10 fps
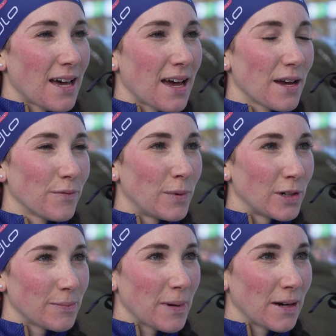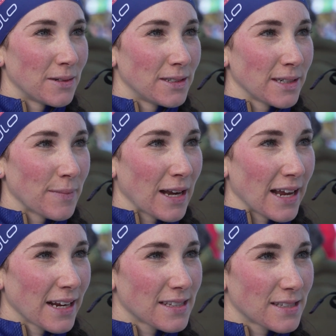I have more power in my
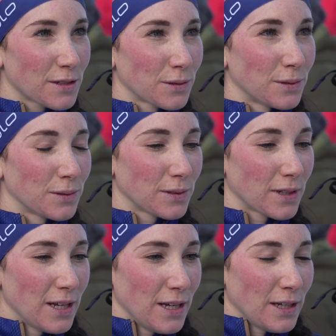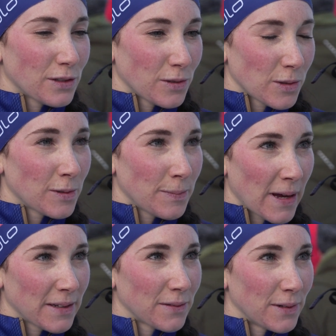legs to do
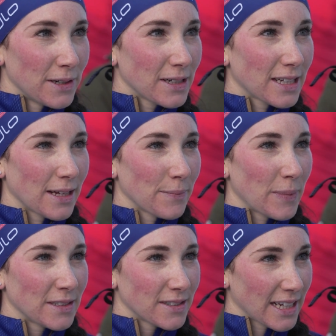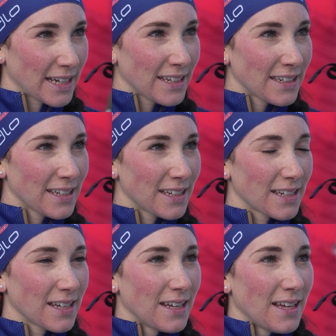better work and better technique.